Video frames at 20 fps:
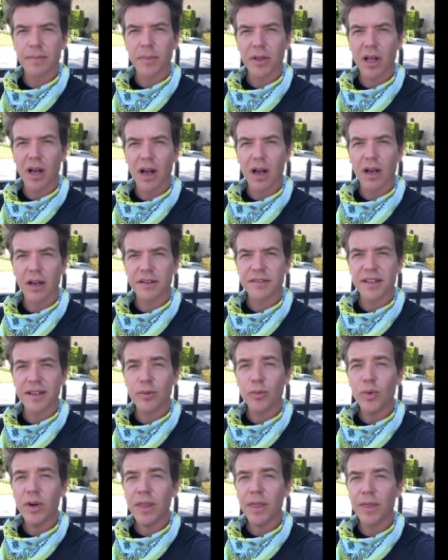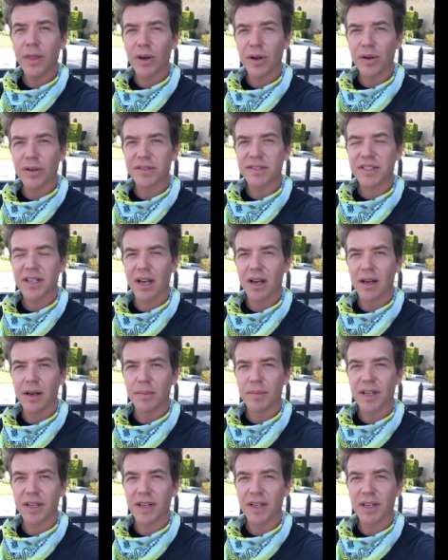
blogs, and with those come